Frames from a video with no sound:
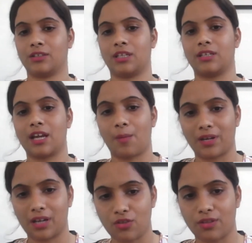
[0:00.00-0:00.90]
the
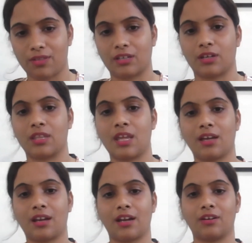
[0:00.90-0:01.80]
recommendations that are
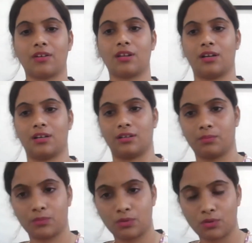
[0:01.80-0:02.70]
there and
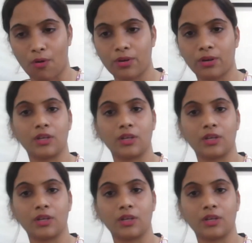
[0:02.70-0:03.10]
talk,